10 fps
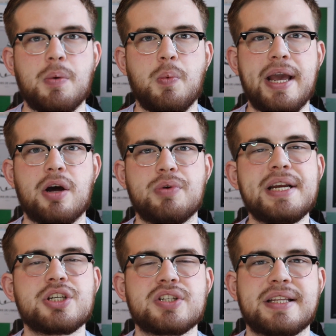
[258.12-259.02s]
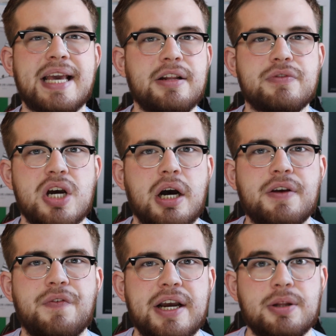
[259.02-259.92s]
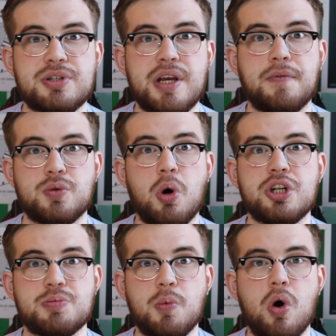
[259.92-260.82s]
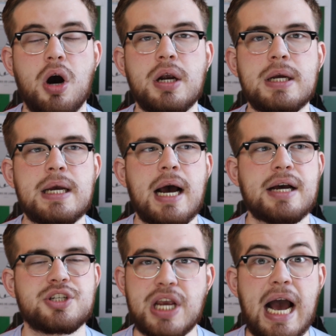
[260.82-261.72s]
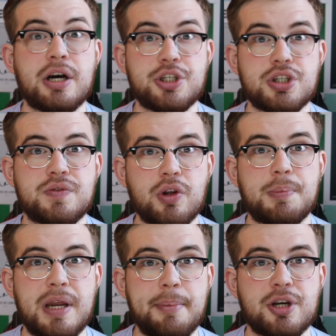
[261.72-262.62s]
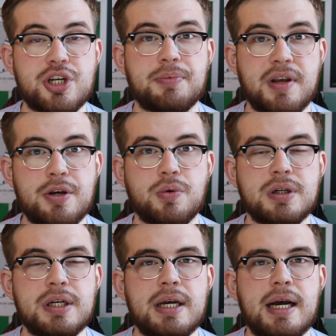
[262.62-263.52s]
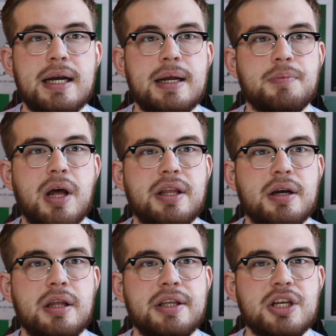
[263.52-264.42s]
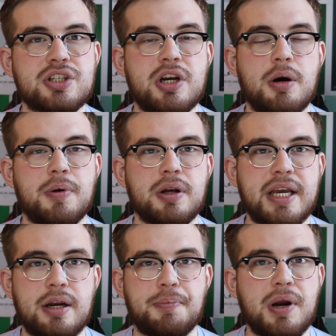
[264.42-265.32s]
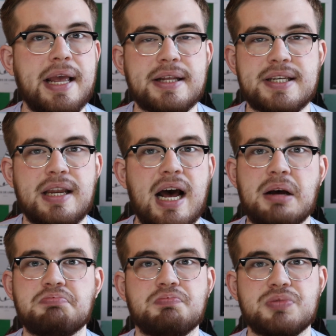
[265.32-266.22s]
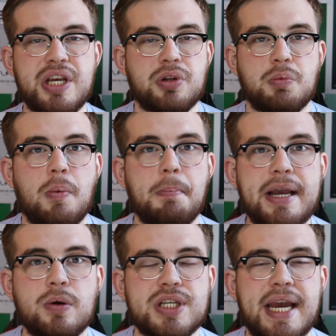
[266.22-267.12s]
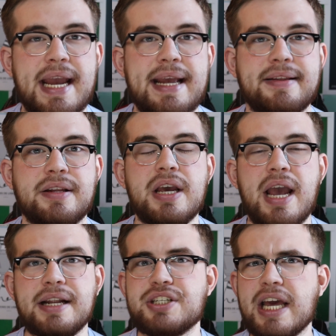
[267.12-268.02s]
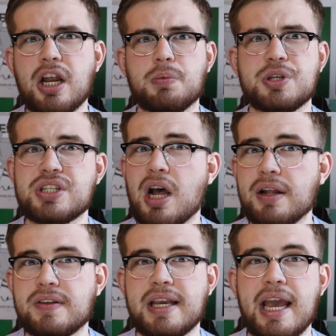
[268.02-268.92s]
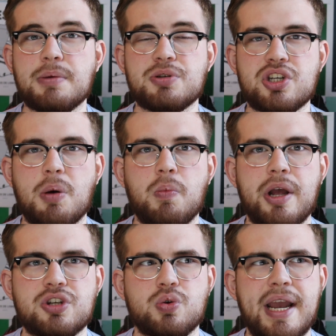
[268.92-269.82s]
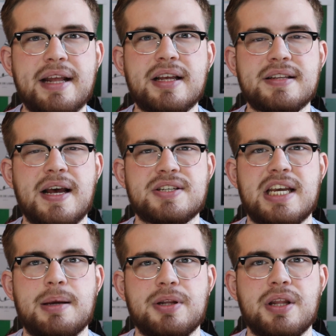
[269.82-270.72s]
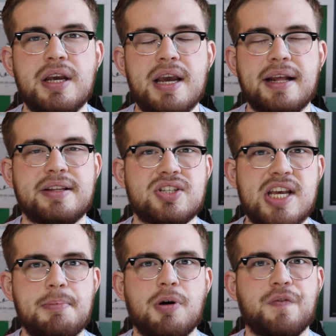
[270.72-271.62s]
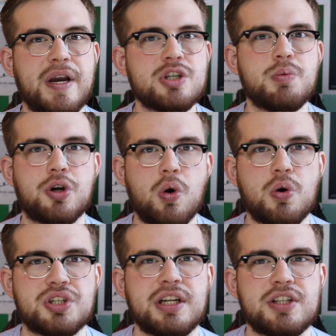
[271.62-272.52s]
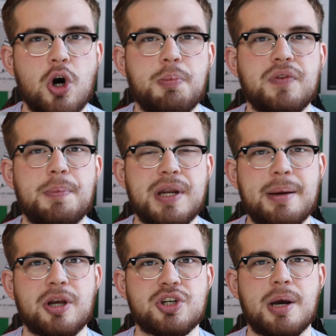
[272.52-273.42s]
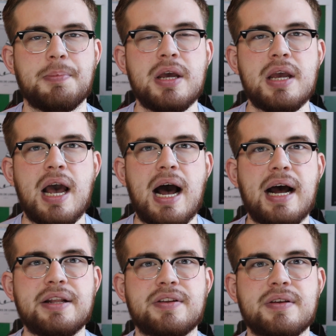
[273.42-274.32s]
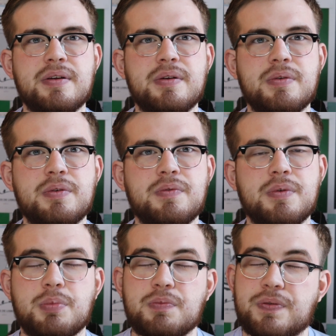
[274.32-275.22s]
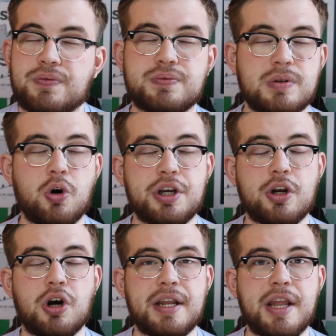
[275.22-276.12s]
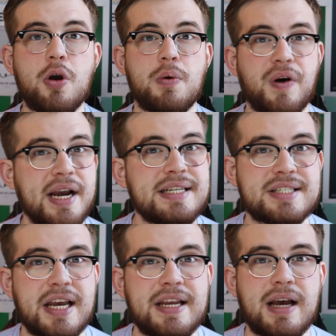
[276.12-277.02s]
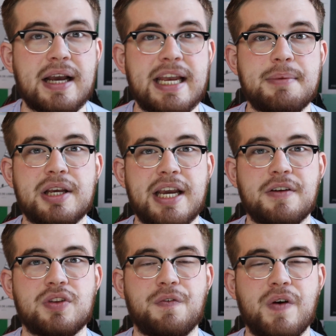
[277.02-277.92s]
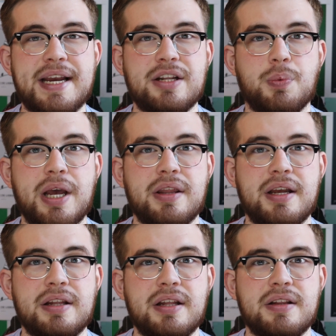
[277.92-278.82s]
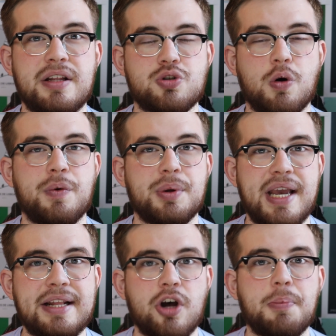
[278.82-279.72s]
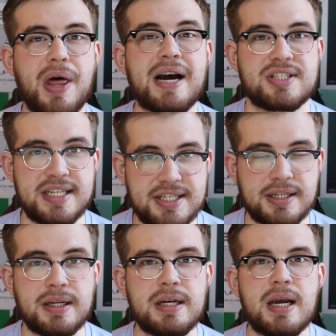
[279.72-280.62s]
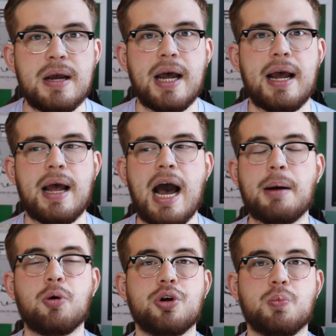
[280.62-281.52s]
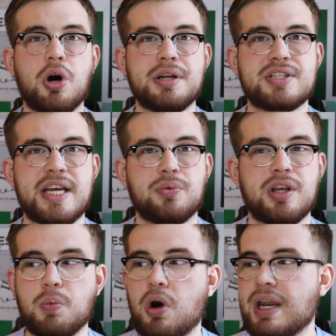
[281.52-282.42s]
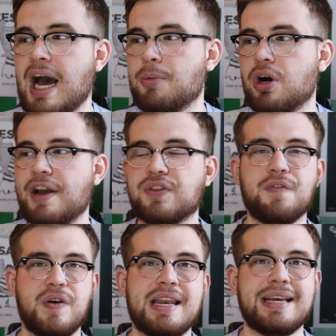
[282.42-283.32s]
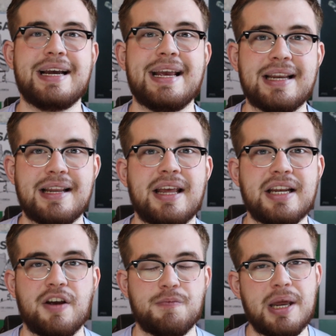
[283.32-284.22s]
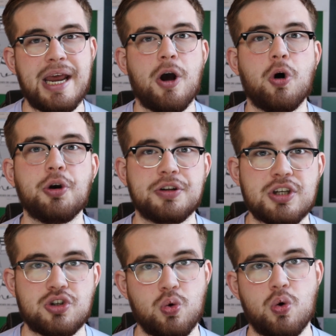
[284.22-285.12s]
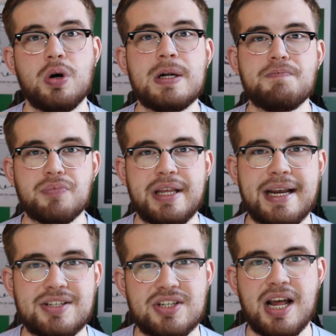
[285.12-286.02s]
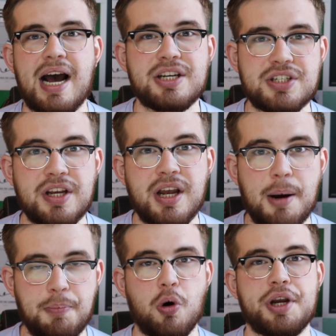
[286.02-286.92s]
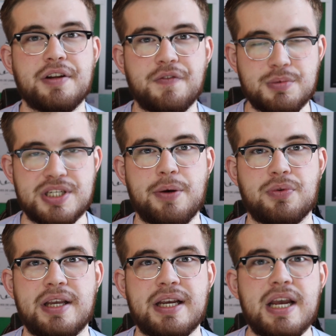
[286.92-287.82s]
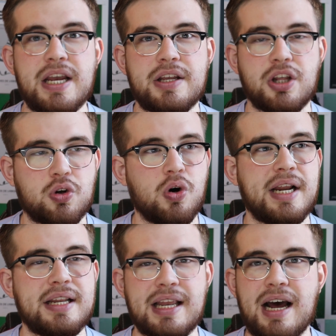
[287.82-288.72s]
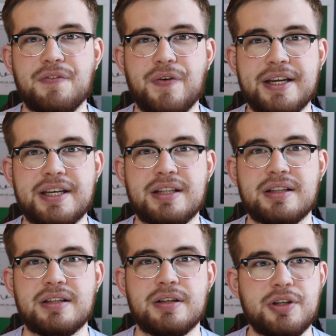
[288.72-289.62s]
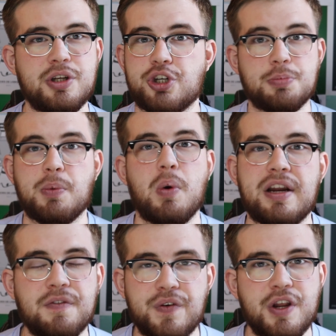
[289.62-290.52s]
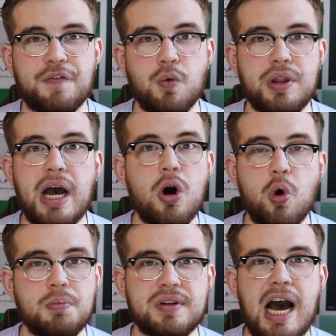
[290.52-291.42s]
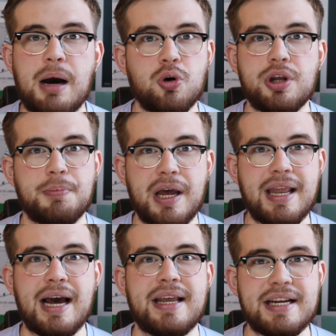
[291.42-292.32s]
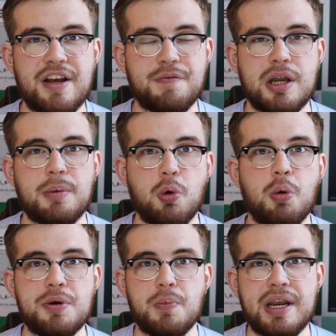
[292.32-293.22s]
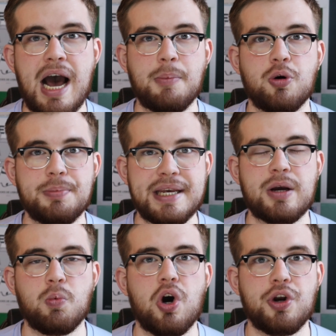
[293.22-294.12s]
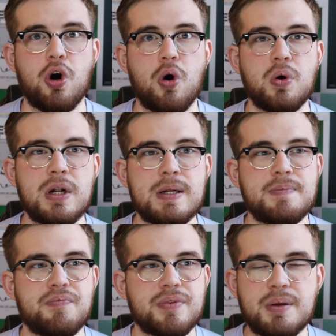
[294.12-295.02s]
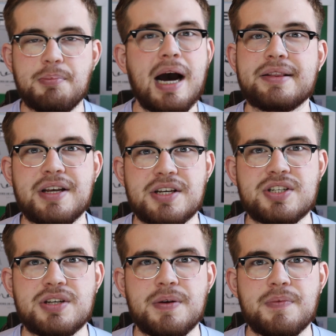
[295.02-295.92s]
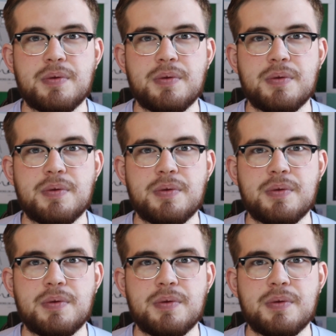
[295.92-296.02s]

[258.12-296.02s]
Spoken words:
where Rangers had kind of solidified themselves once more as challengers for the Premiership title. The year's cup kind of prior to that, Celtic were miles ahead, and Gerrard was starting to get them somewhere. So heading into this game in December, things were close at the top of the Premiership, and looking on it now, with hindsight, a game that kind of defined where the trophy would end up that season. Hamilton won, Celtic won. Hamilton left it very late in the 90th minute. It looked as though they had snatched a point from Celtic. You're going into that thinking you should be winning 3 or 4 nil at home to Hamilton, but in that 90th minute moment when Hamilton make it 1-1, madness.